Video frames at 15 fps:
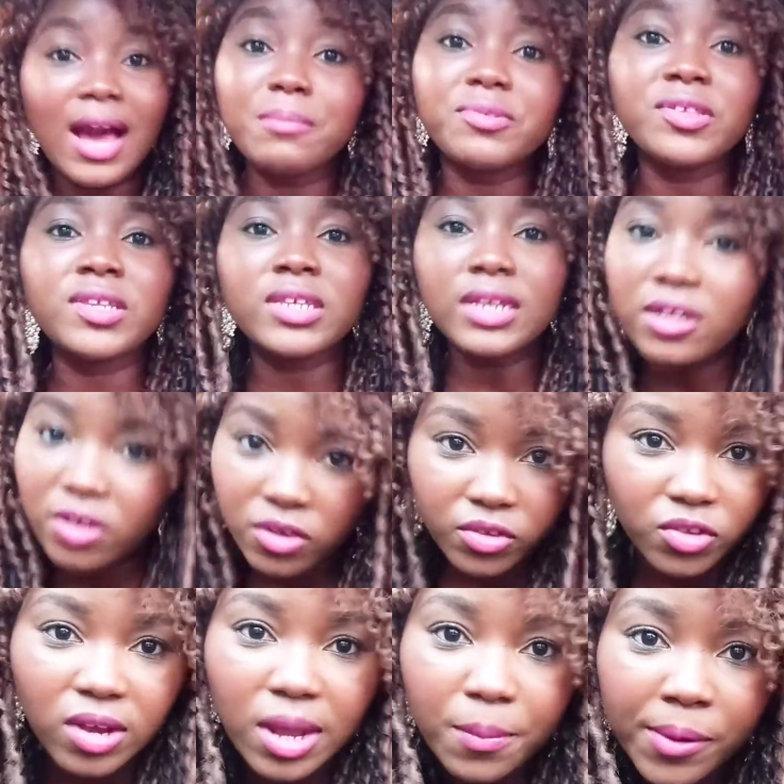I'm still going to
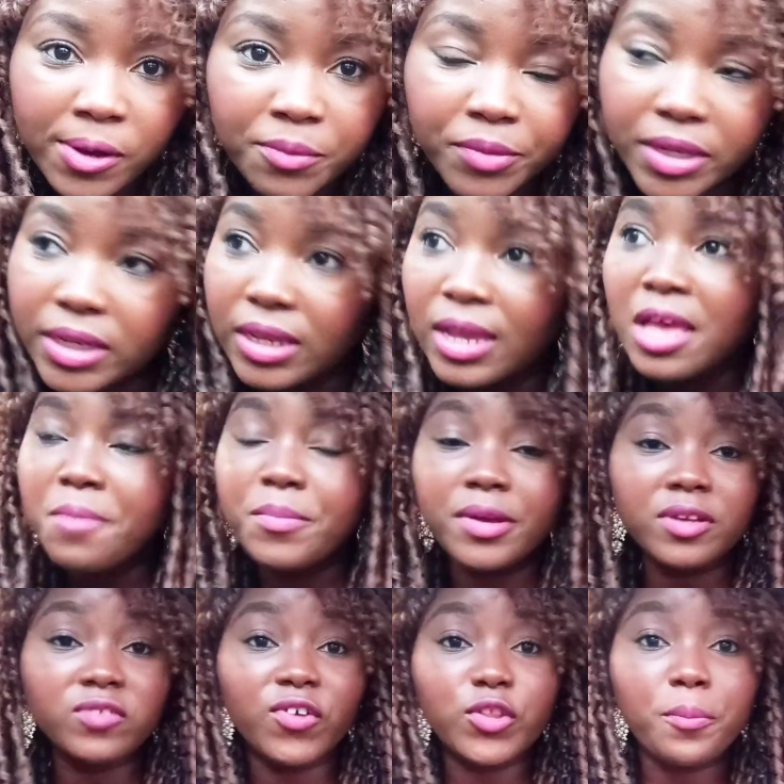talk about money,
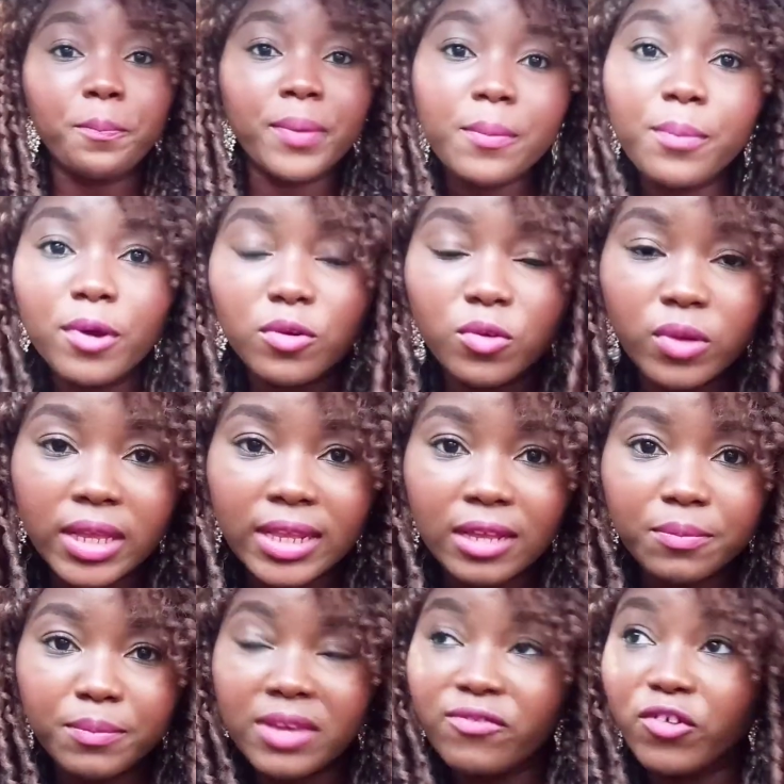because for the people looking
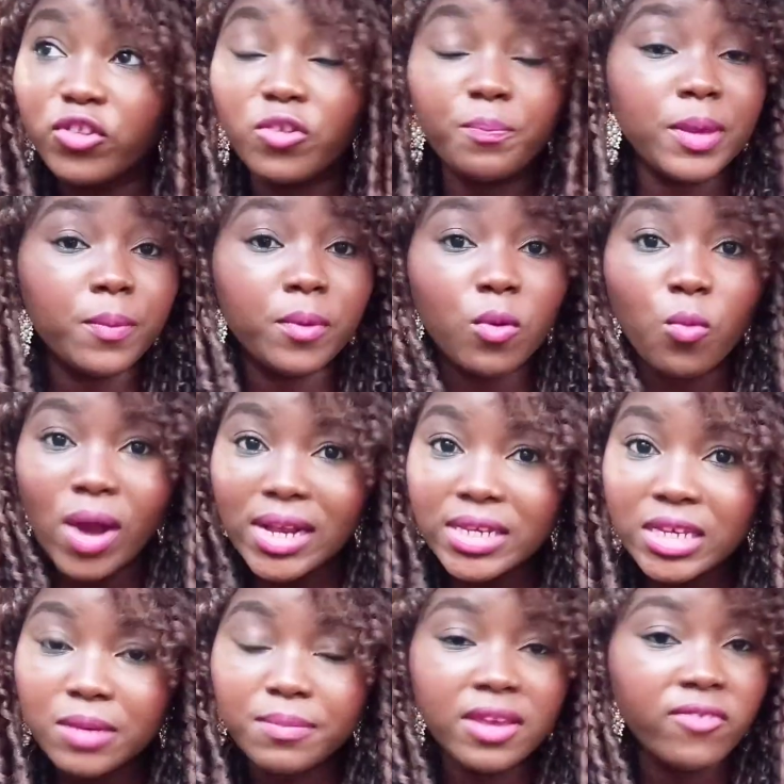at me, for the people
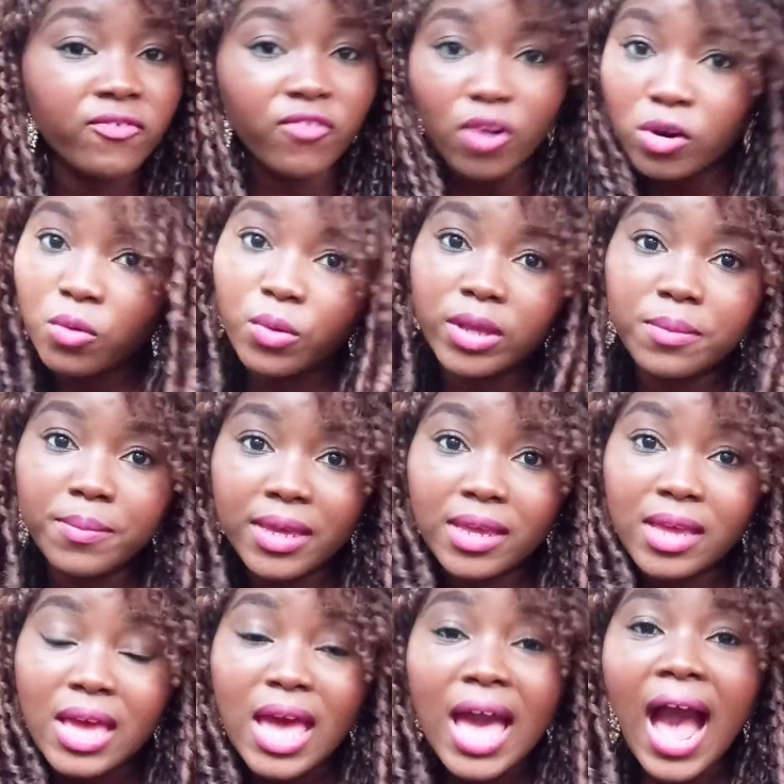watching me, following
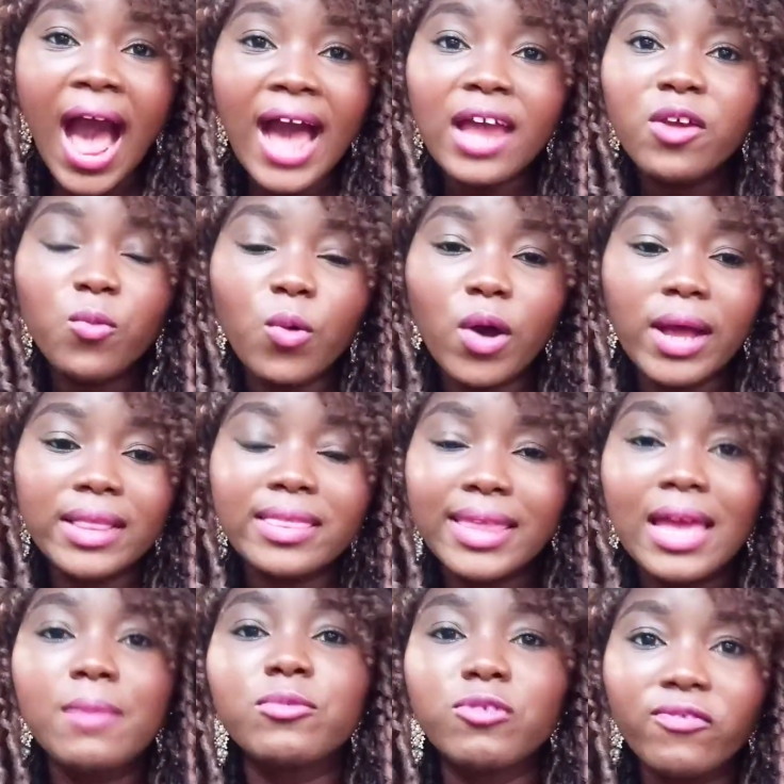me, I want
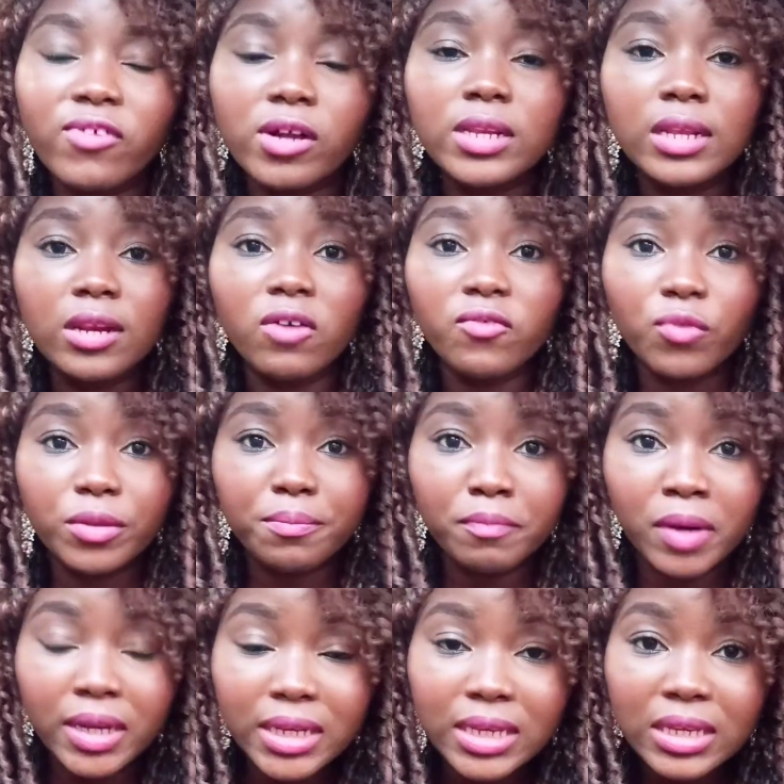them to fall in love with
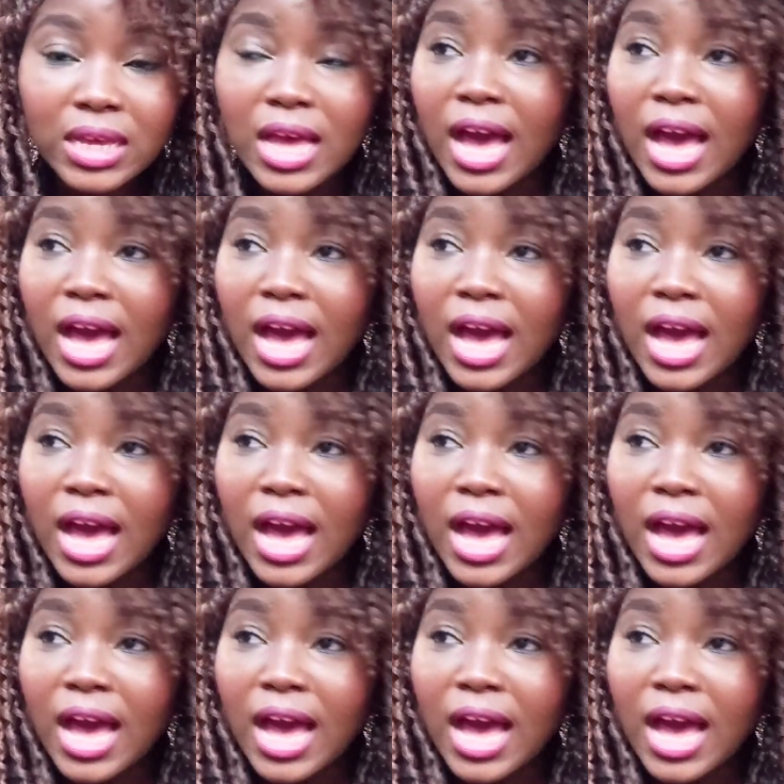money.